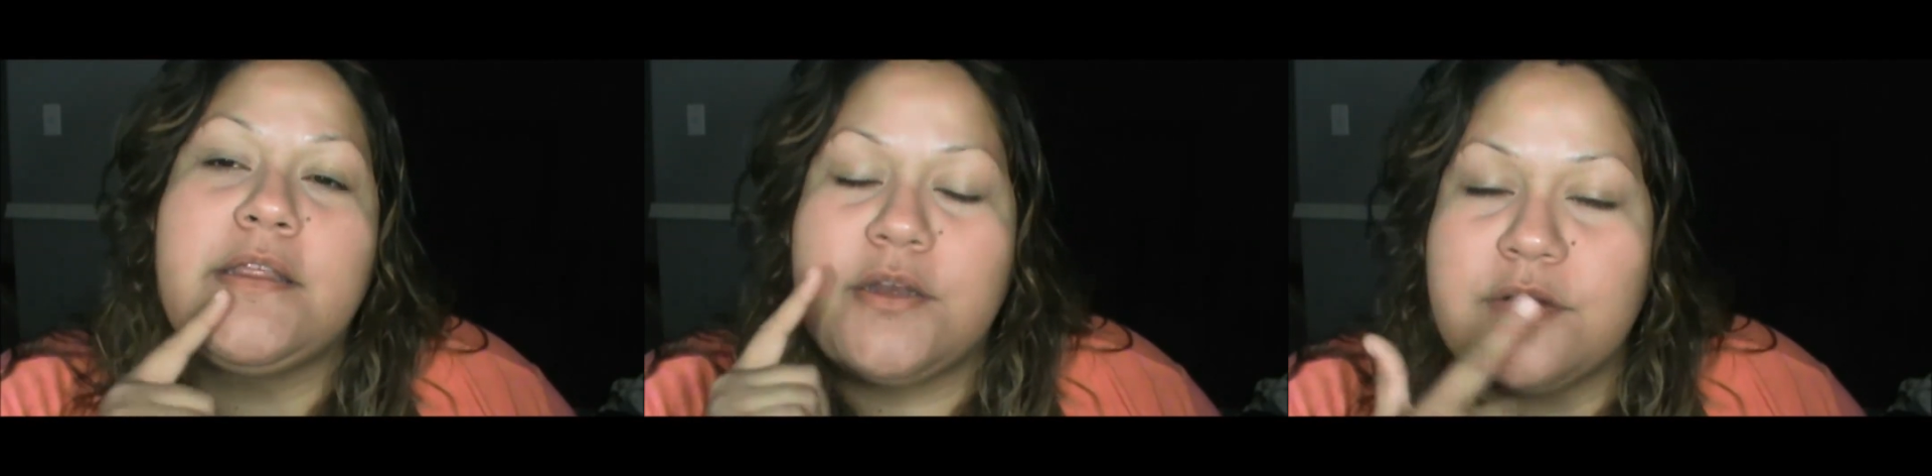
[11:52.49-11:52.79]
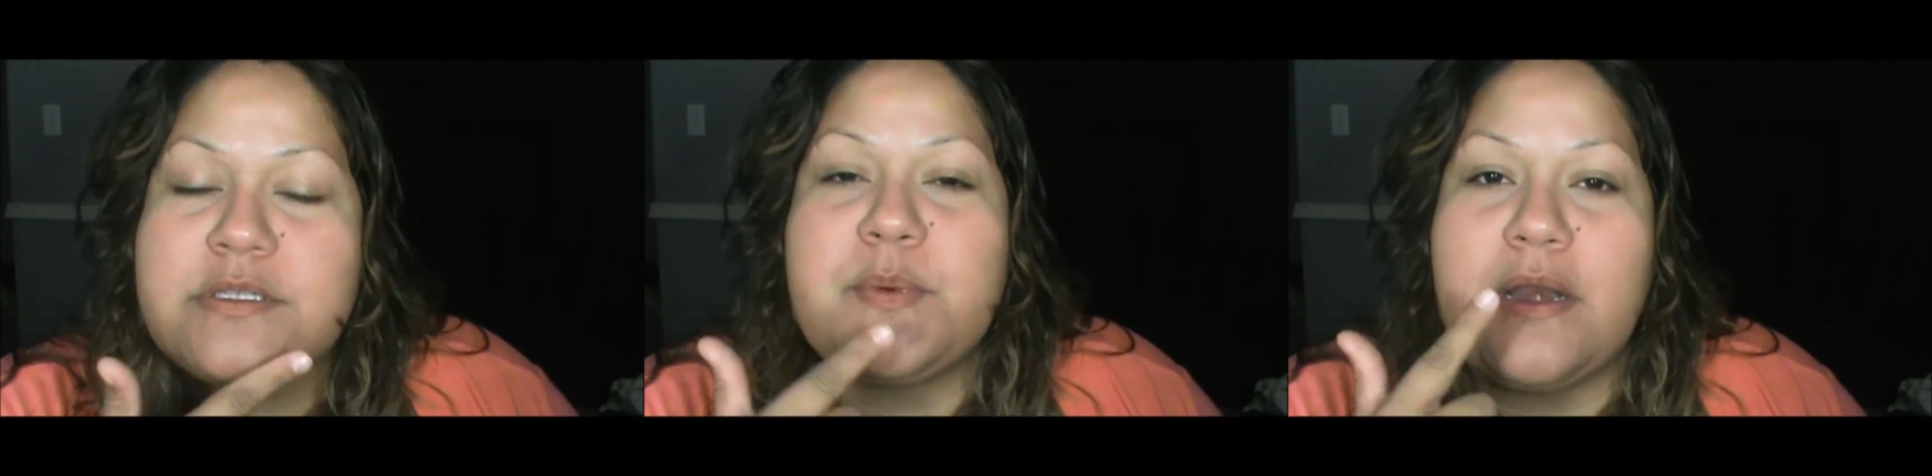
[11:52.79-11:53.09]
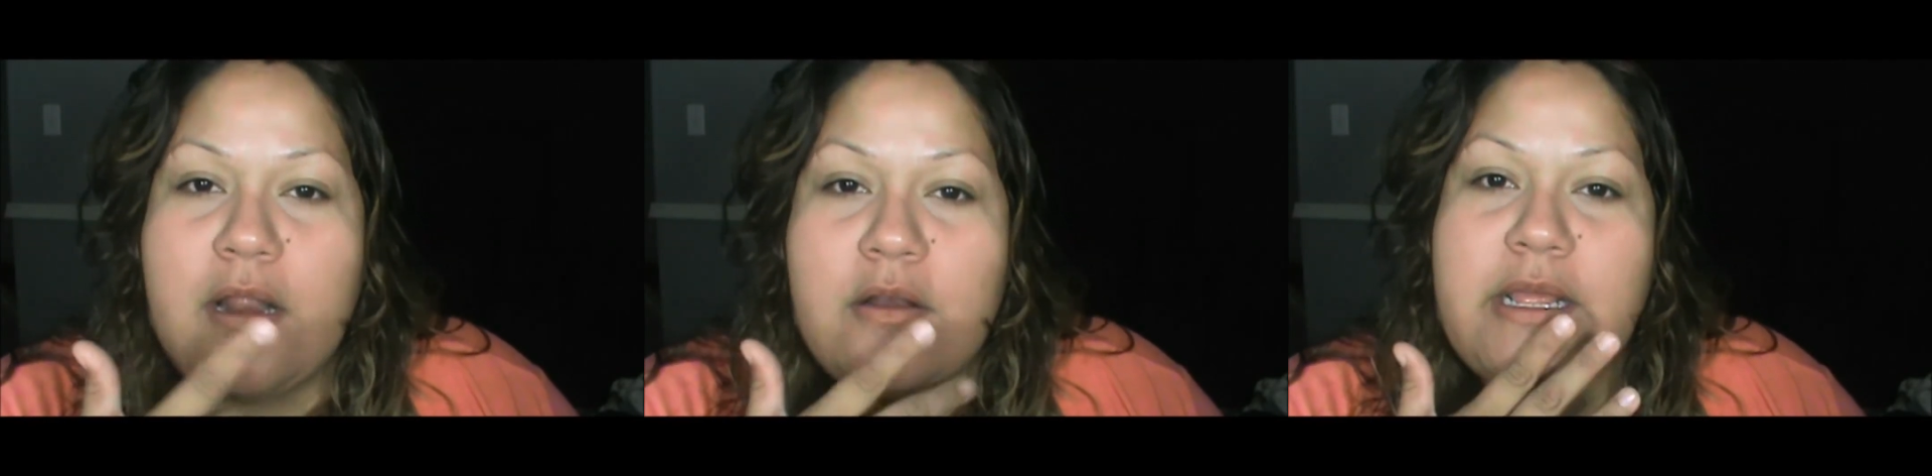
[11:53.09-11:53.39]
you know,
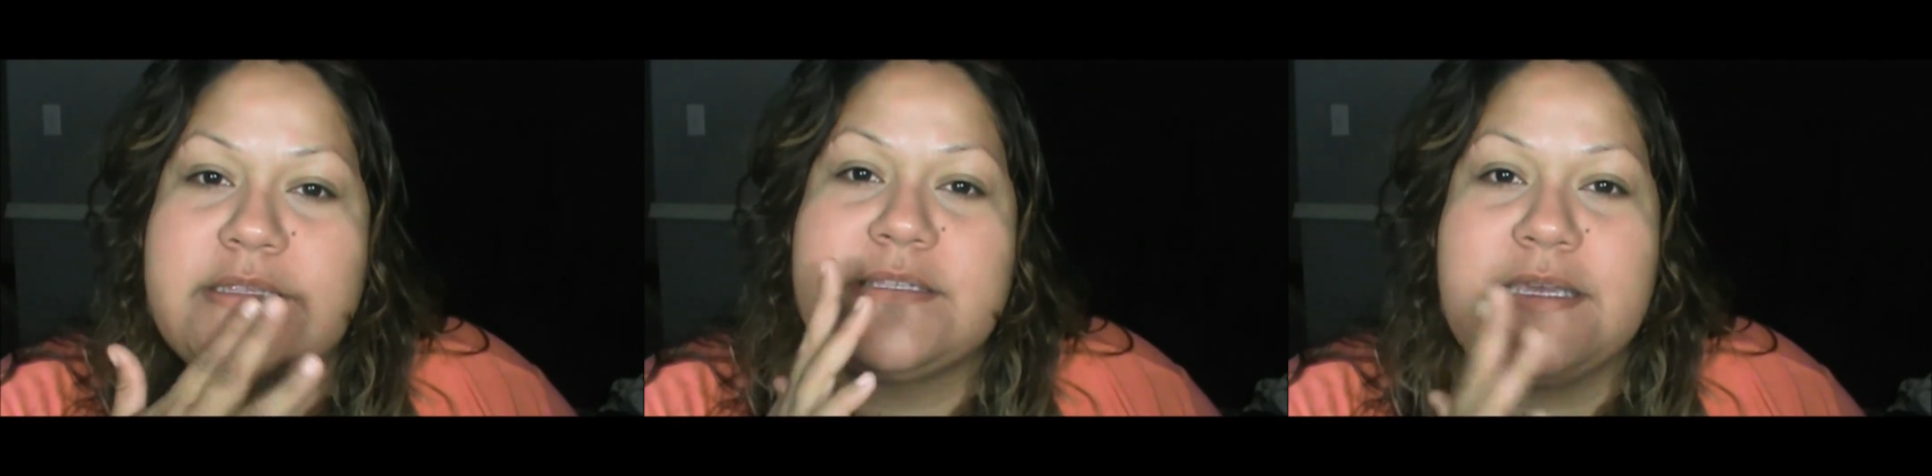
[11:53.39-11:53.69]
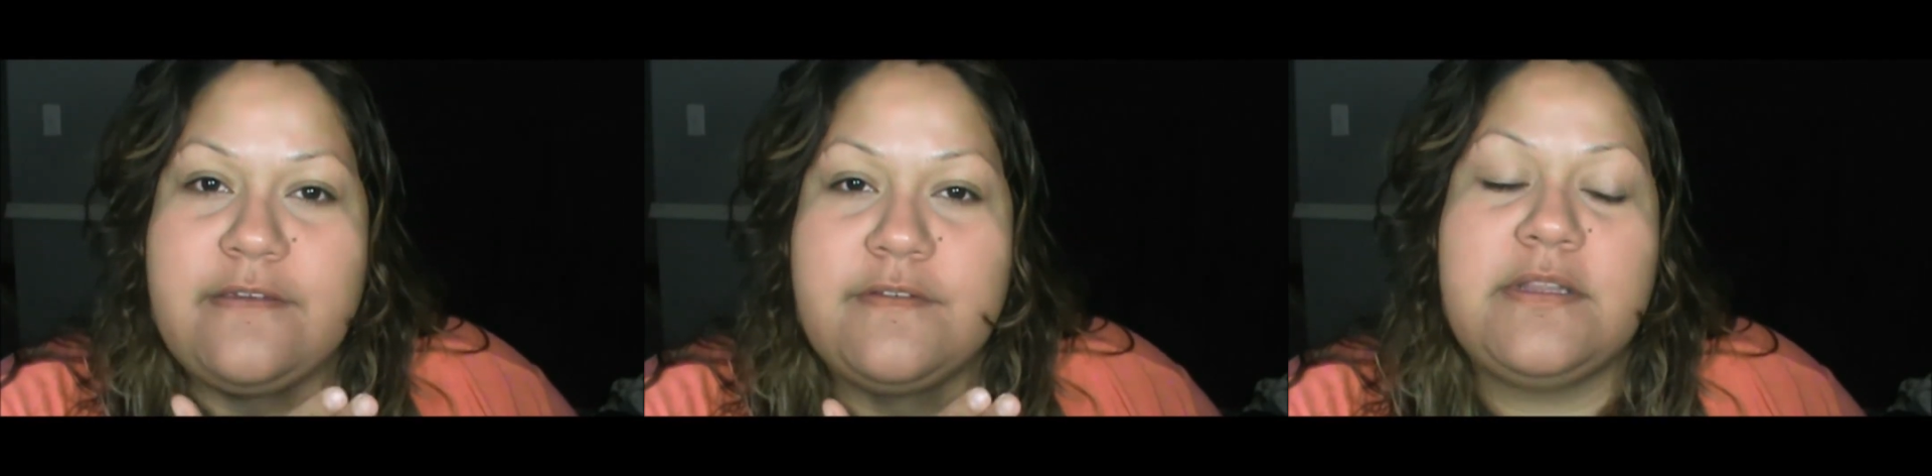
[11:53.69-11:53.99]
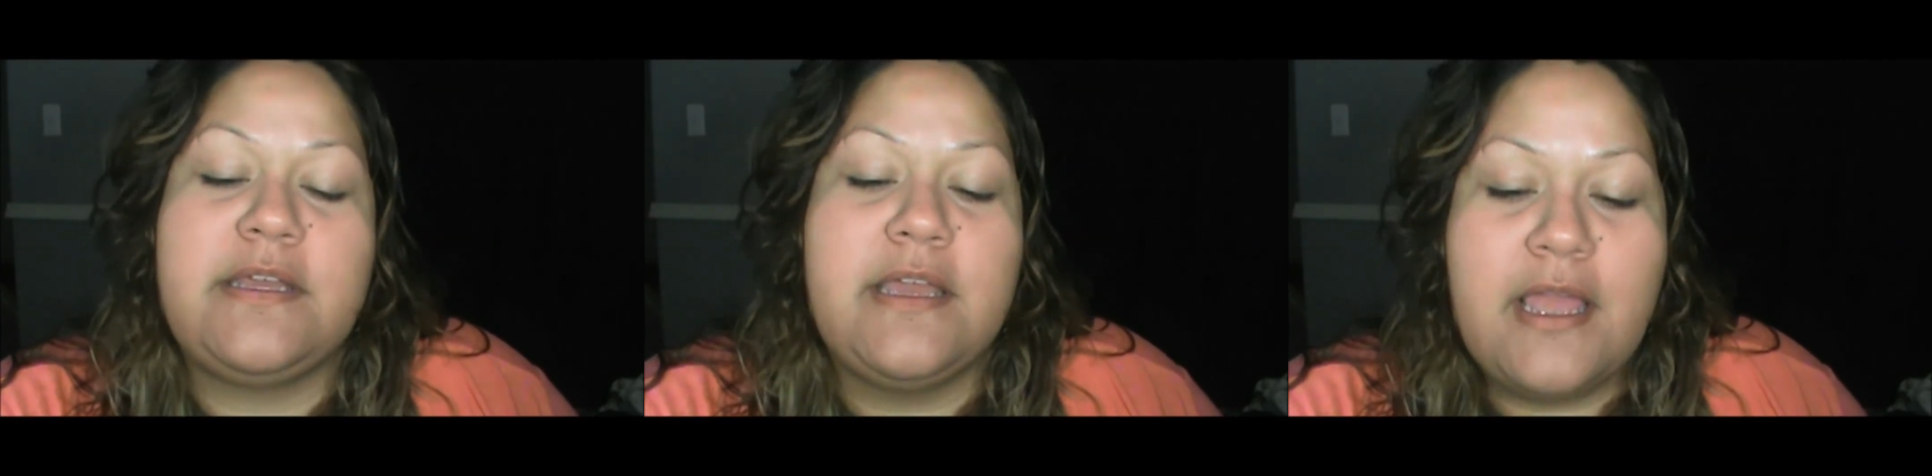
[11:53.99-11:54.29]
spread it out nicely,
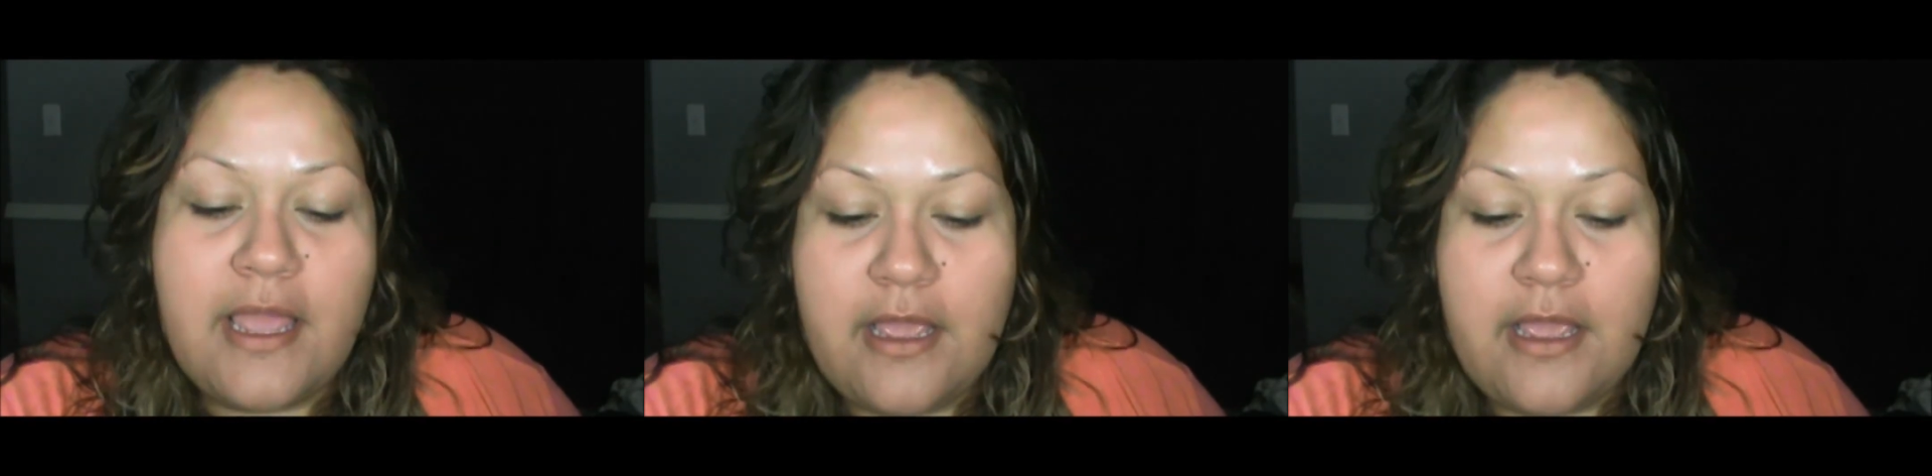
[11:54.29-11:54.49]
evenly.